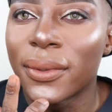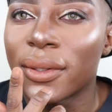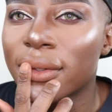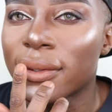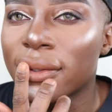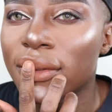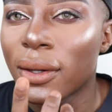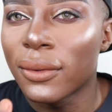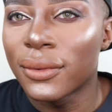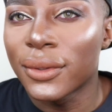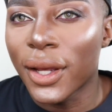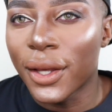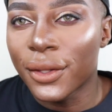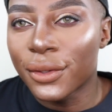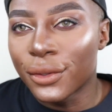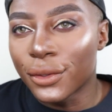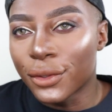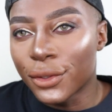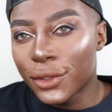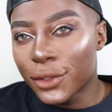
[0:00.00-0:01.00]
It's so
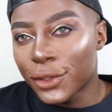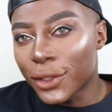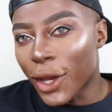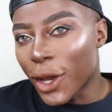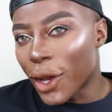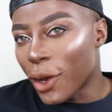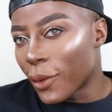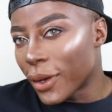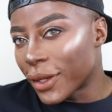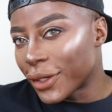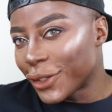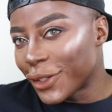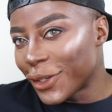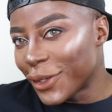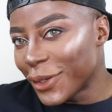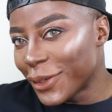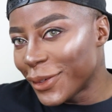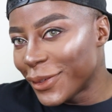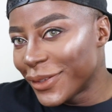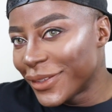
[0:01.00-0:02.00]
nice and so
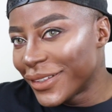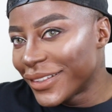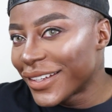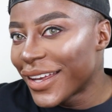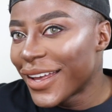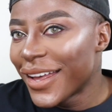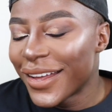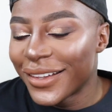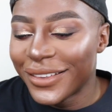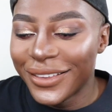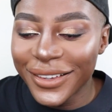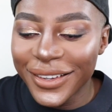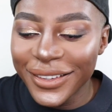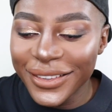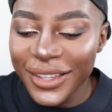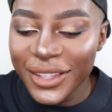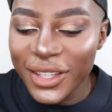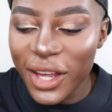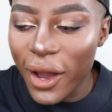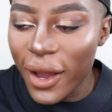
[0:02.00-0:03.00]
nude. Look at
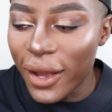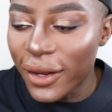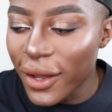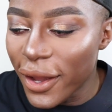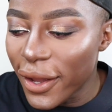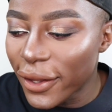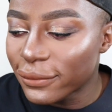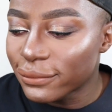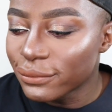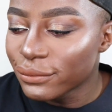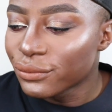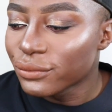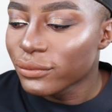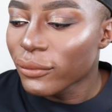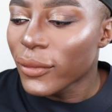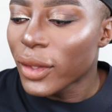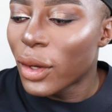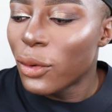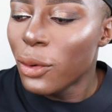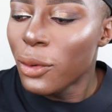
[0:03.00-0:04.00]
this highlight.
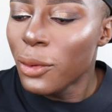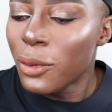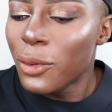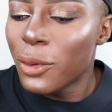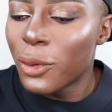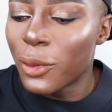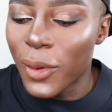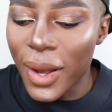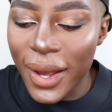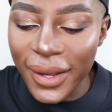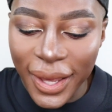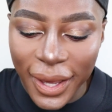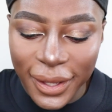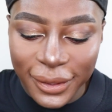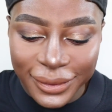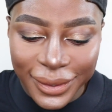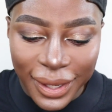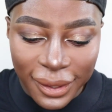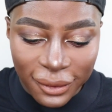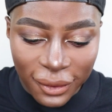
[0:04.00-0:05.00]
Ooh, okay,
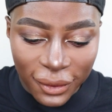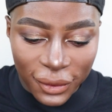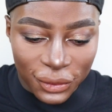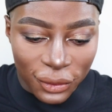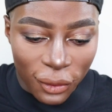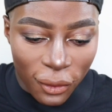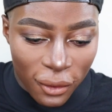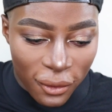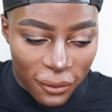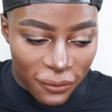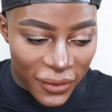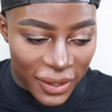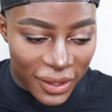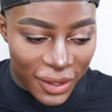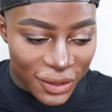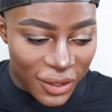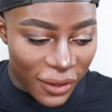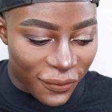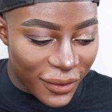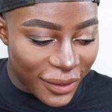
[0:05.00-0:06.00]
so that looks all
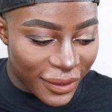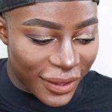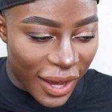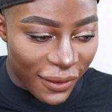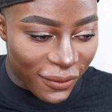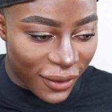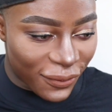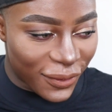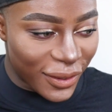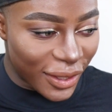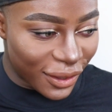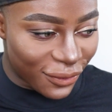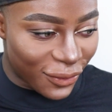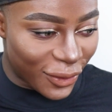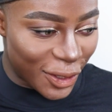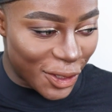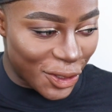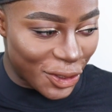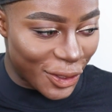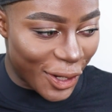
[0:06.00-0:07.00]
finished. I think everything's
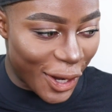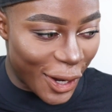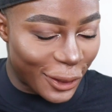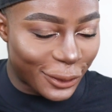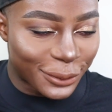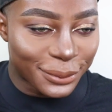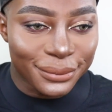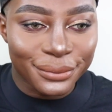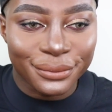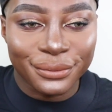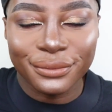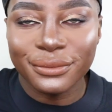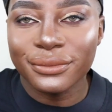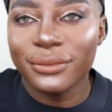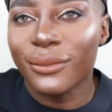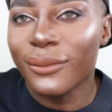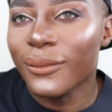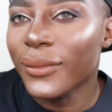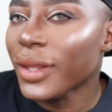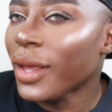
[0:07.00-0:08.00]
finished now.
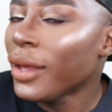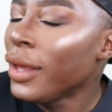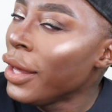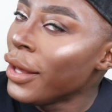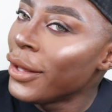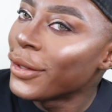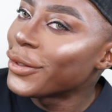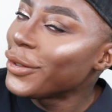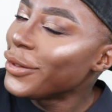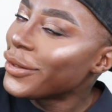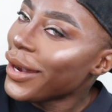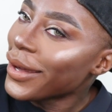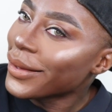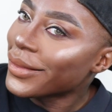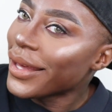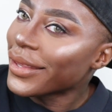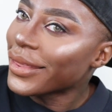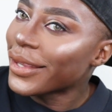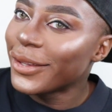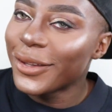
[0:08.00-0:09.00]
Do you
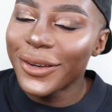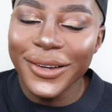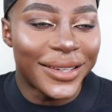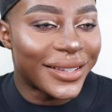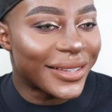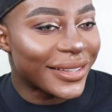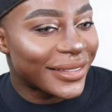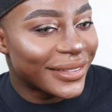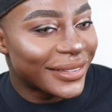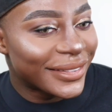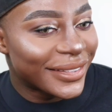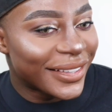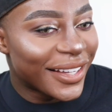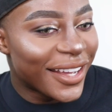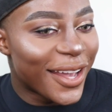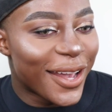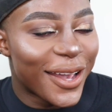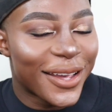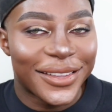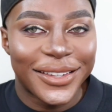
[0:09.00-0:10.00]
guys like the look?
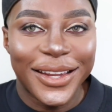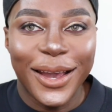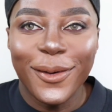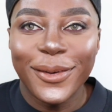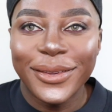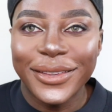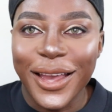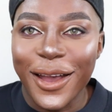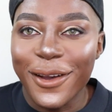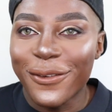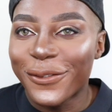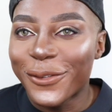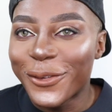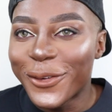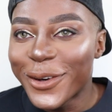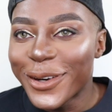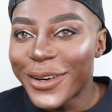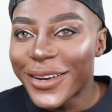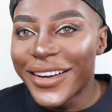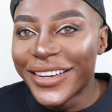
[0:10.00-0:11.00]
So that was a
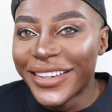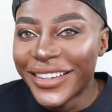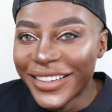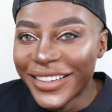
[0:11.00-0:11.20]
full,